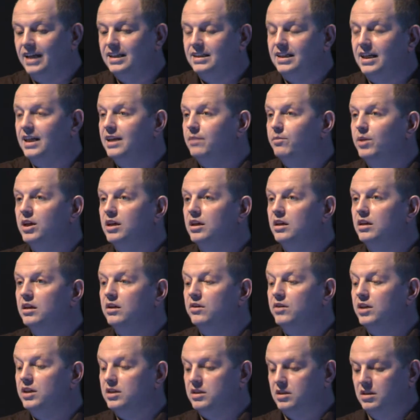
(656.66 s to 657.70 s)
18 million
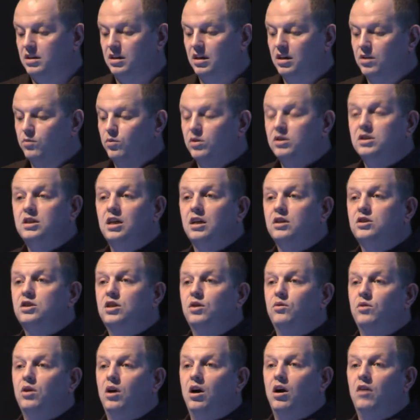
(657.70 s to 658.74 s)
units, the other one sells
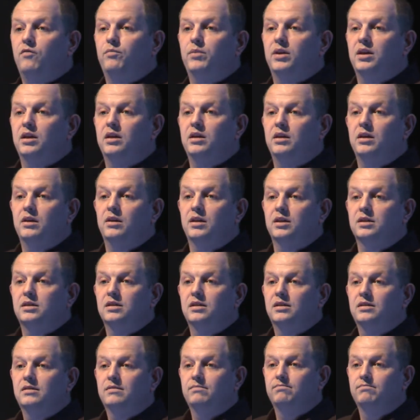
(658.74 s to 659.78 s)
2.5 million units.